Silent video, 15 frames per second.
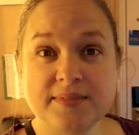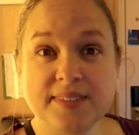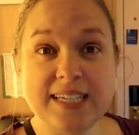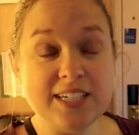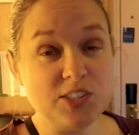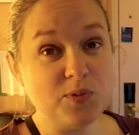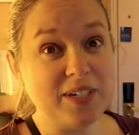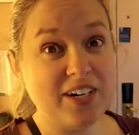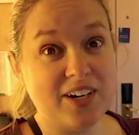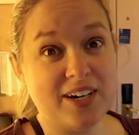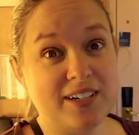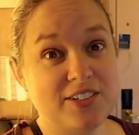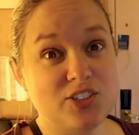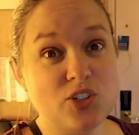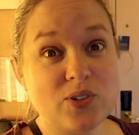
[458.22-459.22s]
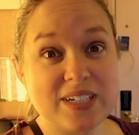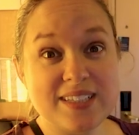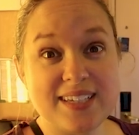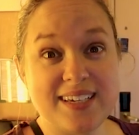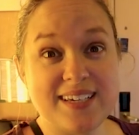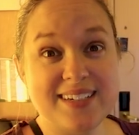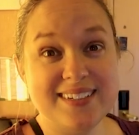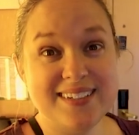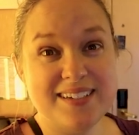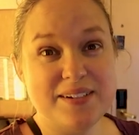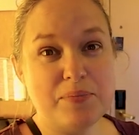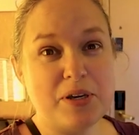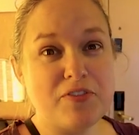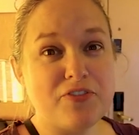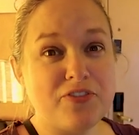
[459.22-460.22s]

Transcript: Yes, we are, shortly. But